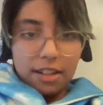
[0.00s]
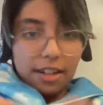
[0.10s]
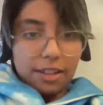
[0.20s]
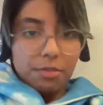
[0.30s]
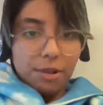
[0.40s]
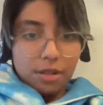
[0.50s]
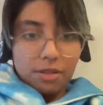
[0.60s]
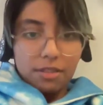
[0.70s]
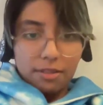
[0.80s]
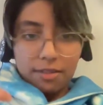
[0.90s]
Another
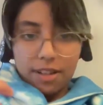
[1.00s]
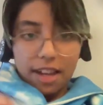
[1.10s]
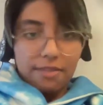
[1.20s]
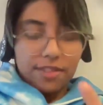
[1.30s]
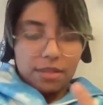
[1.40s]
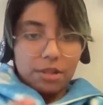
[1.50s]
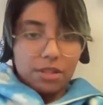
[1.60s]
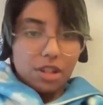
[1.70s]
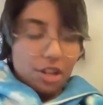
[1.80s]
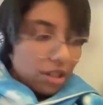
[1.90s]
point to have some
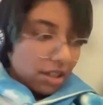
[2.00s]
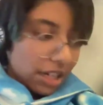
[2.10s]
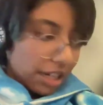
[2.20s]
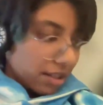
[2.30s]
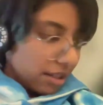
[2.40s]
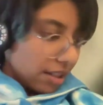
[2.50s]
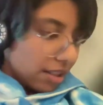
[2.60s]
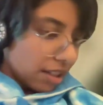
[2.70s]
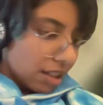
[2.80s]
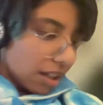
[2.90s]
discussion later,
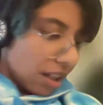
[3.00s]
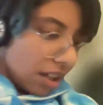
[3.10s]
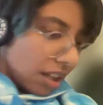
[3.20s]
I think.